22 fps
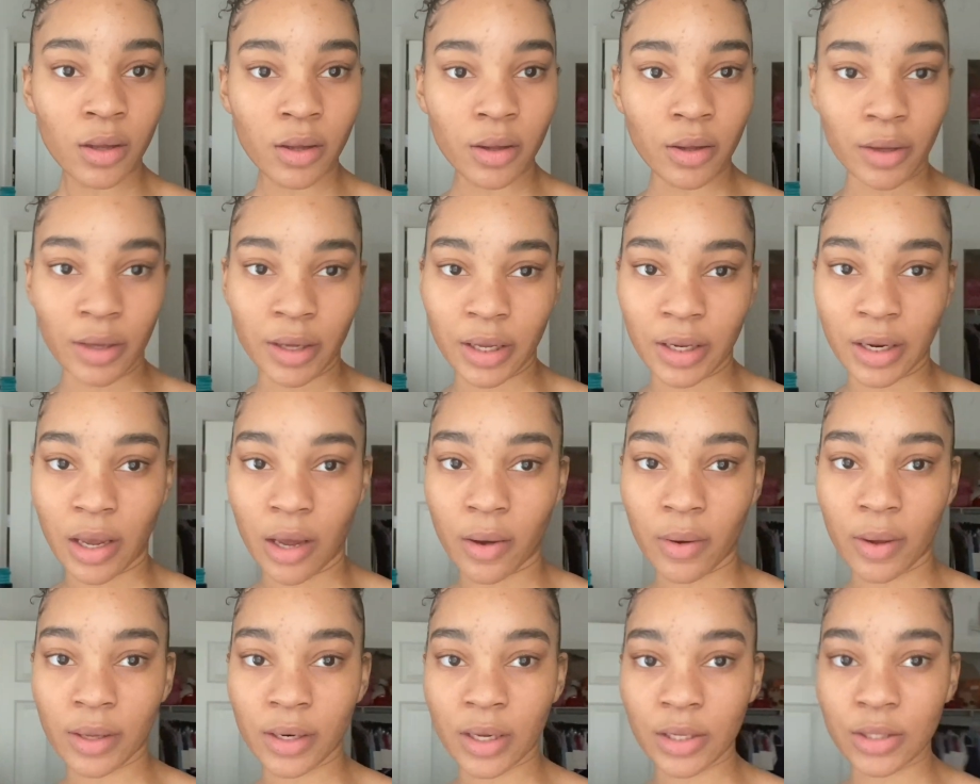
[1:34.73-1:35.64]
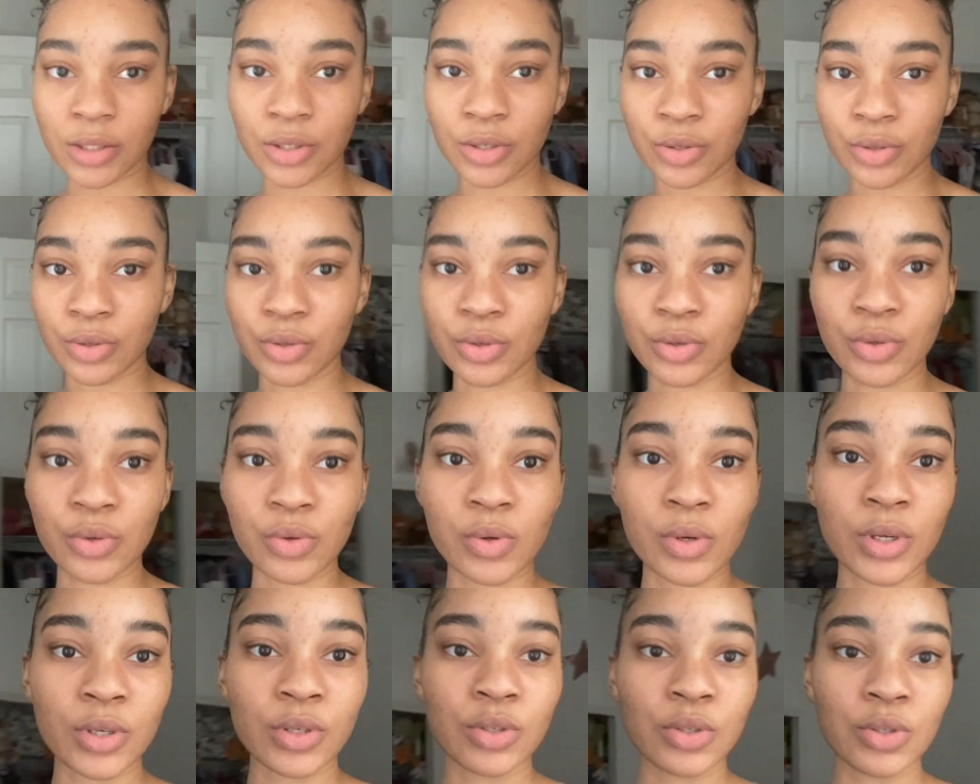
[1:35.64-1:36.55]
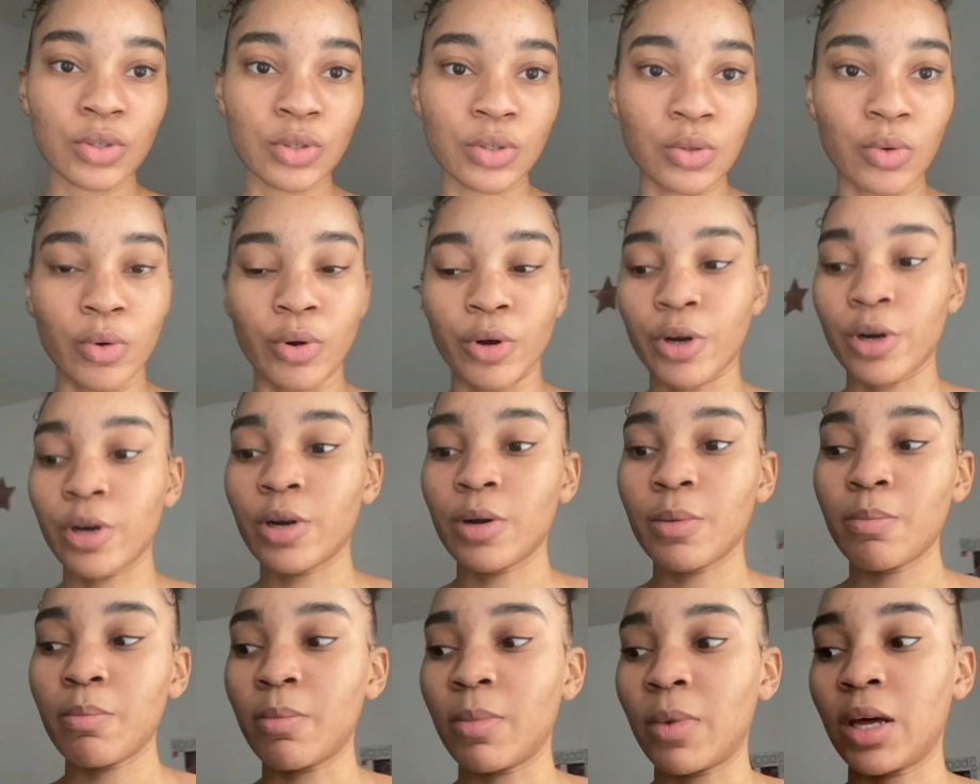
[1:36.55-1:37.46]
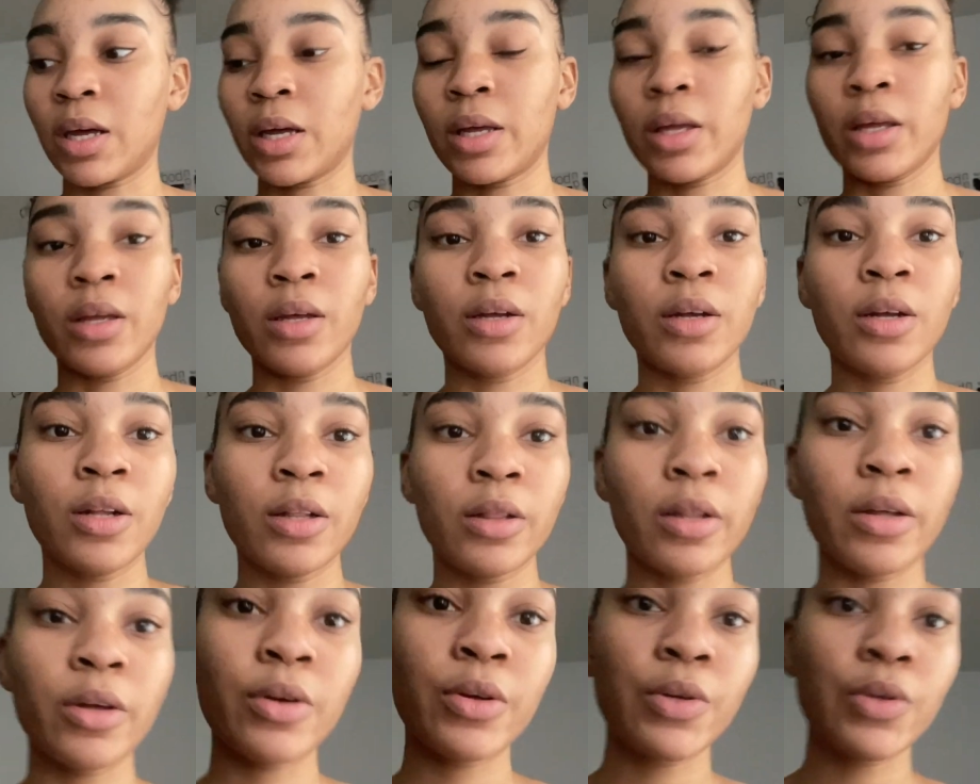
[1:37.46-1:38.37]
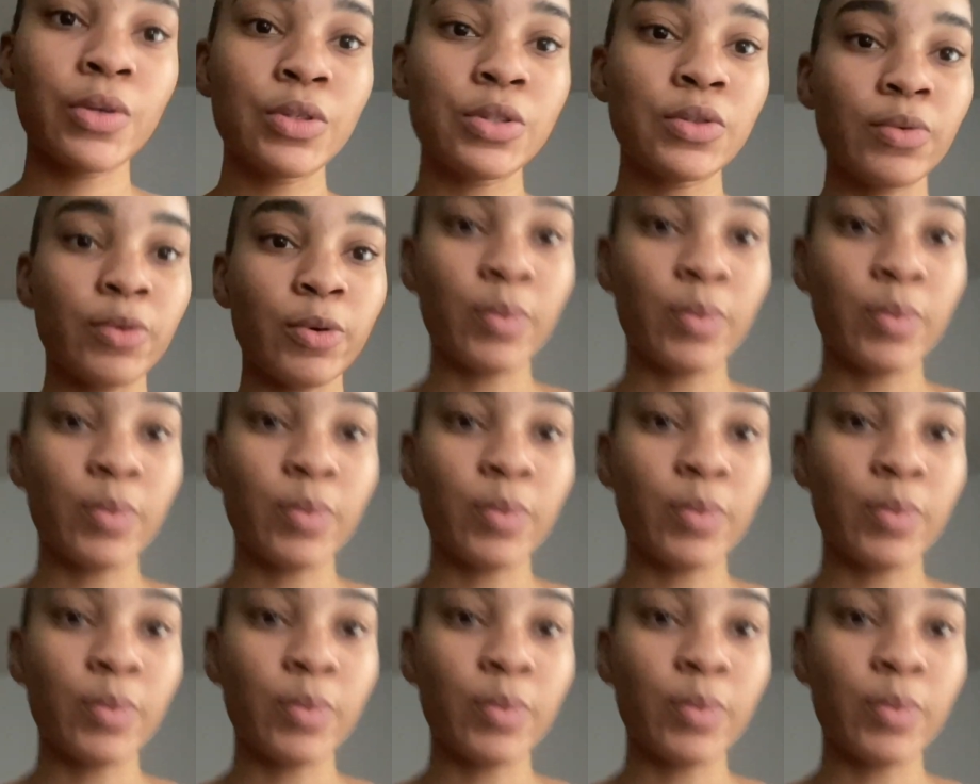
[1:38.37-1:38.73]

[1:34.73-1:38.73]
Okay, now I need to sort my clothes for